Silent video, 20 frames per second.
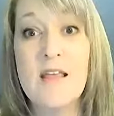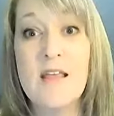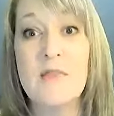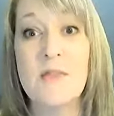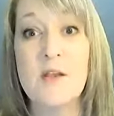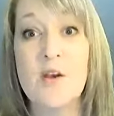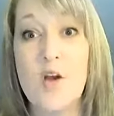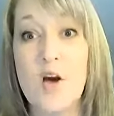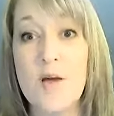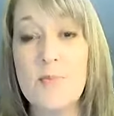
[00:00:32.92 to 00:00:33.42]

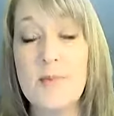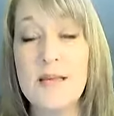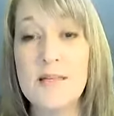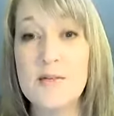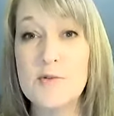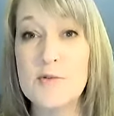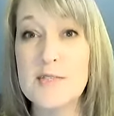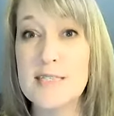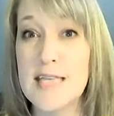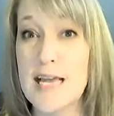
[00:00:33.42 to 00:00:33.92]
The
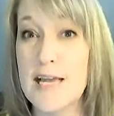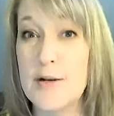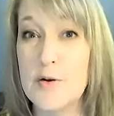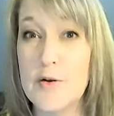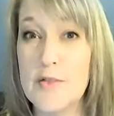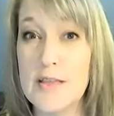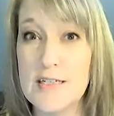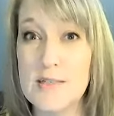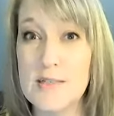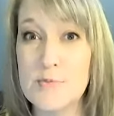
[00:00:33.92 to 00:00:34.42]
non-manual sign or
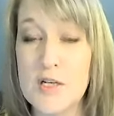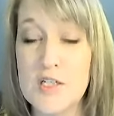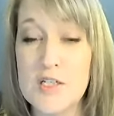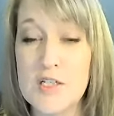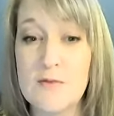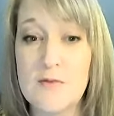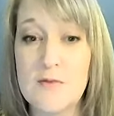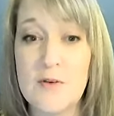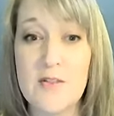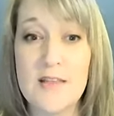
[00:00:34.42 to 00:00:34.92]
the
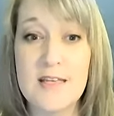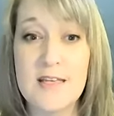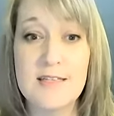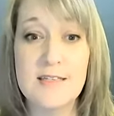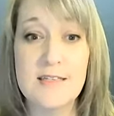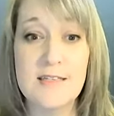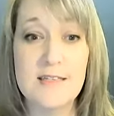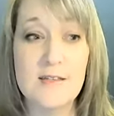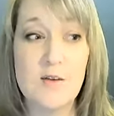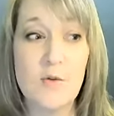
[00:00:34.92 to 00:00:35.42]
expression for this
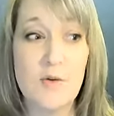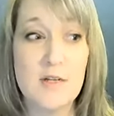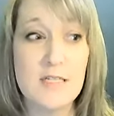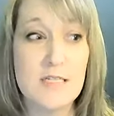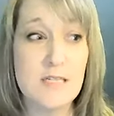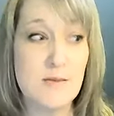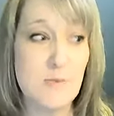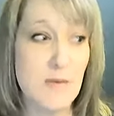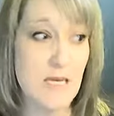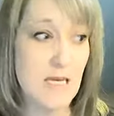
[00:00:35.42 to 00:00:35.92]
is going
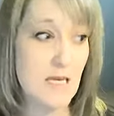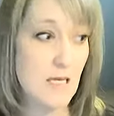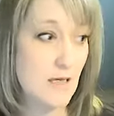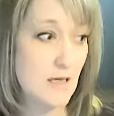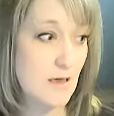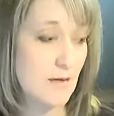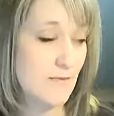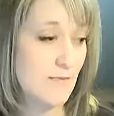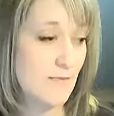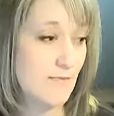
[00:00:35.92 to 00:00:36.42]
to
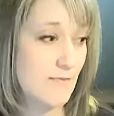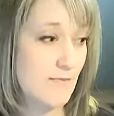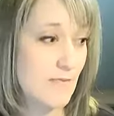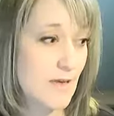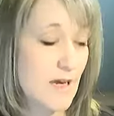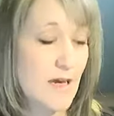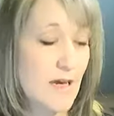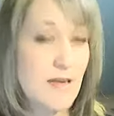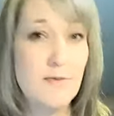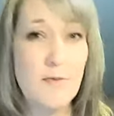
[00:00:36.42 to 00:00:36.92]
be
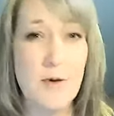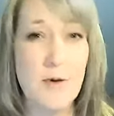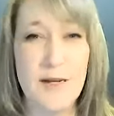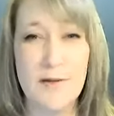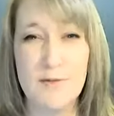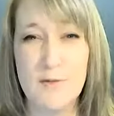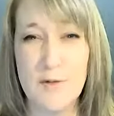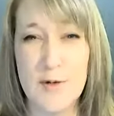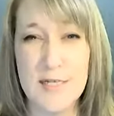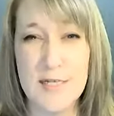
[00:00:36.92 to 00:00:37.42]
kind of what
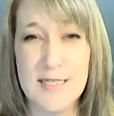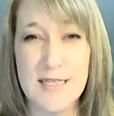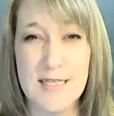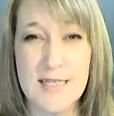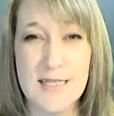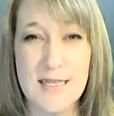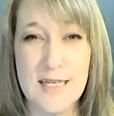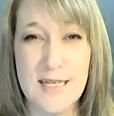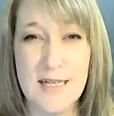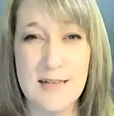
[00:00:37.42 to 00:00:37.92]
your voice
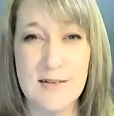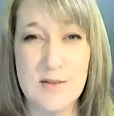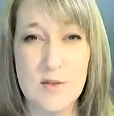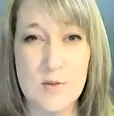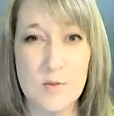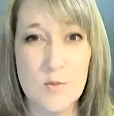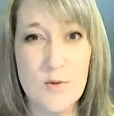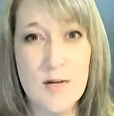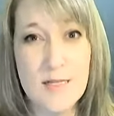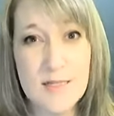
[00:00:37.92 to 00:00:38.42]
does in English.
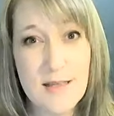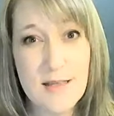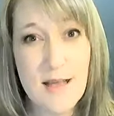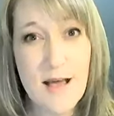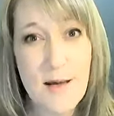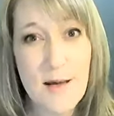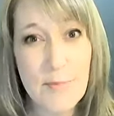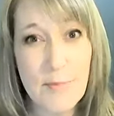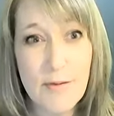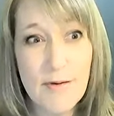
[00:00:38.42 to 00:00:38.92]
What's
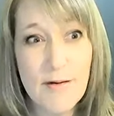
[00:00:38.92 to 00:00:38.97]
up?